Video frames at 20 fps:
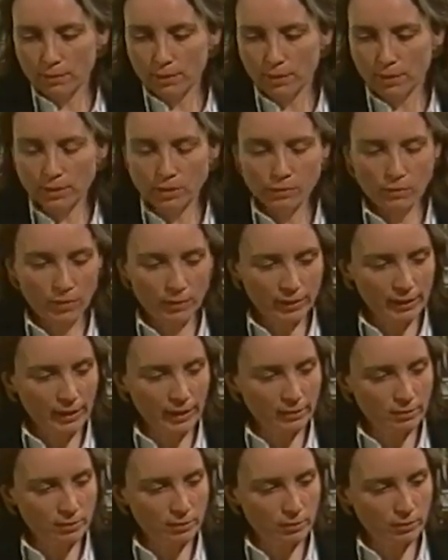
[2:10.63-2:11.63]
you really
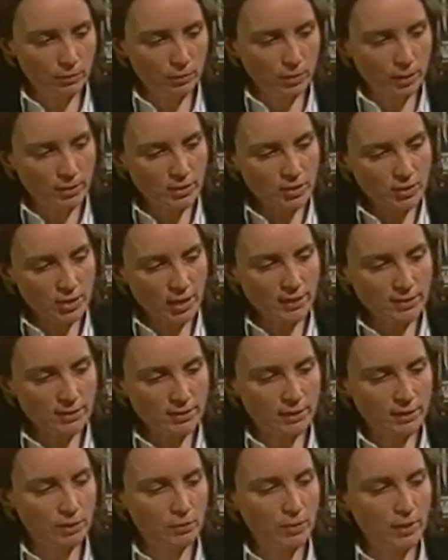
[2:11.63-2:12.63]
get to assess
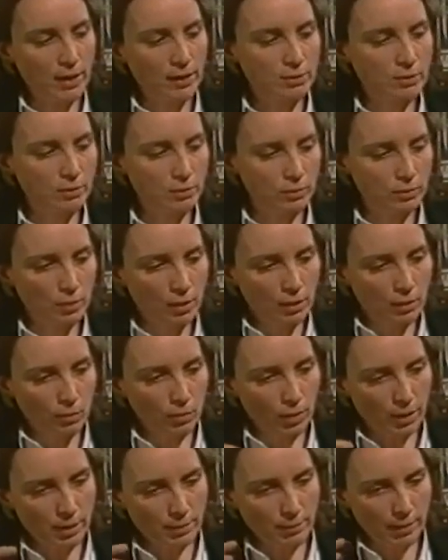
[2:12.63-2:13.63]
it. You get to
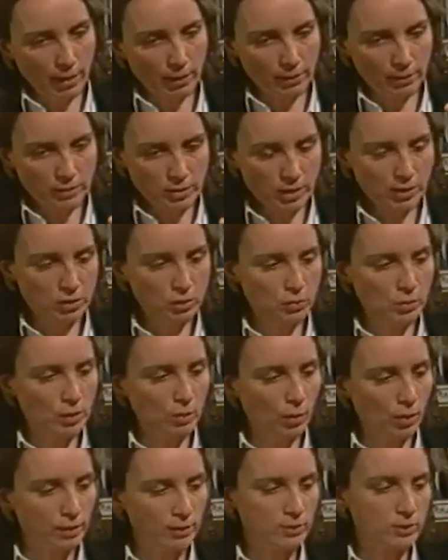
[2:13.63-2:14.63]
write about its history,
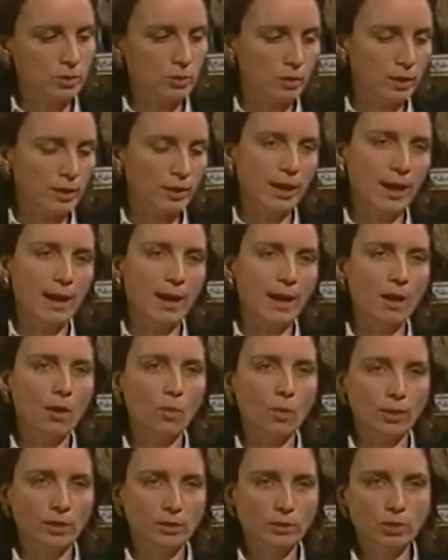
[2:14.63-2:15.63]
what it's doing now,
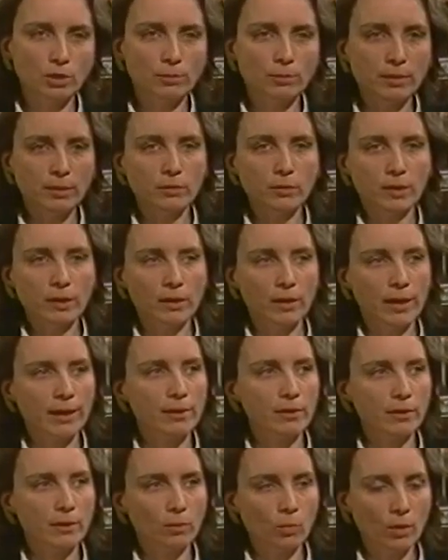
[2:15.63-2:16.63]
what it could be doing
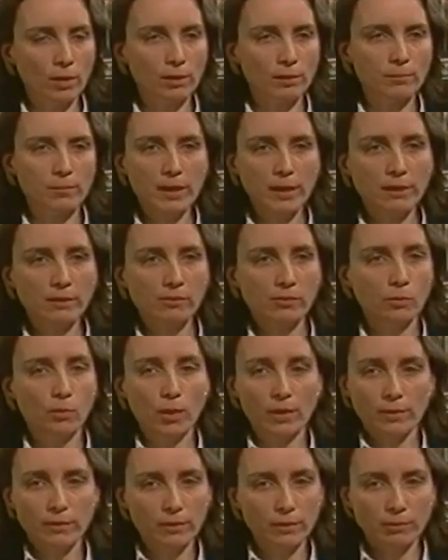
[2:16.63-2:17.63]
later, and what it means, and
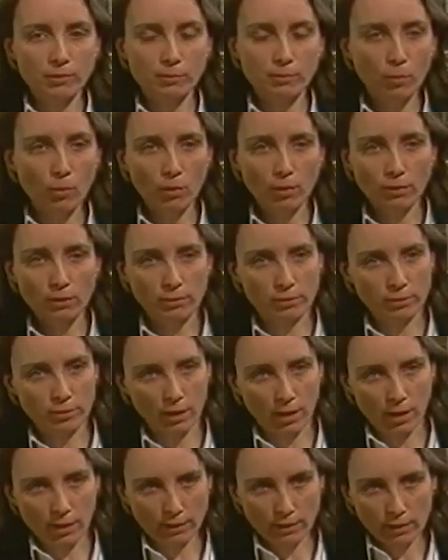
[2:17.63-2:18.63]
whether it's important or
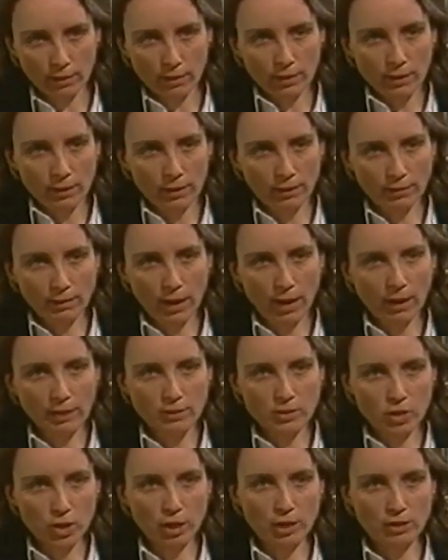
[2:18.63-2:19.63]
not. Not
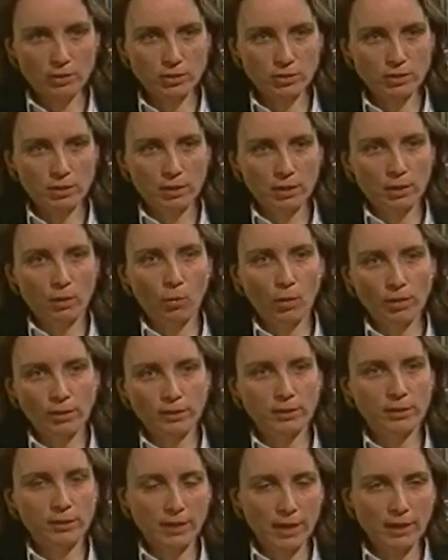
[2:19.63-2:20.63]
just what
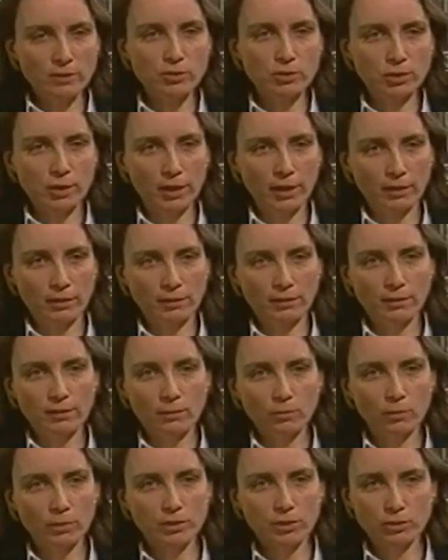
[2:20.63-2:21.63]
it did yesterday,
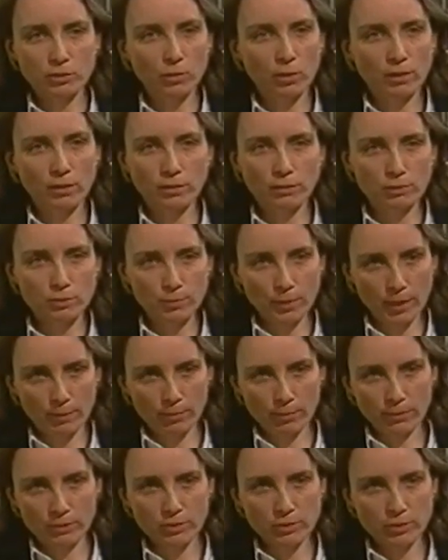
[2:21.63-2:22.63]
which is what a
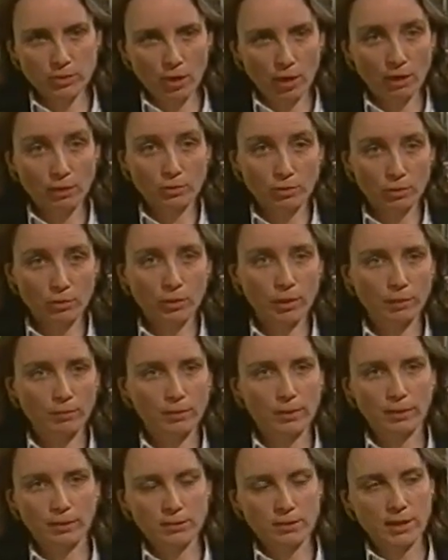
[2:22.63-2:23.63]
newspaper is stuck doing,
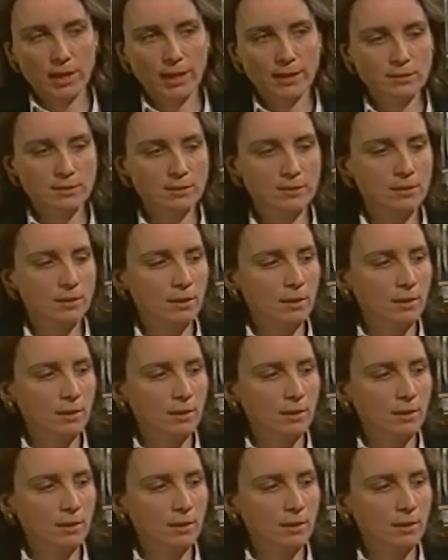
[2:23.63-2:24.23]
because that's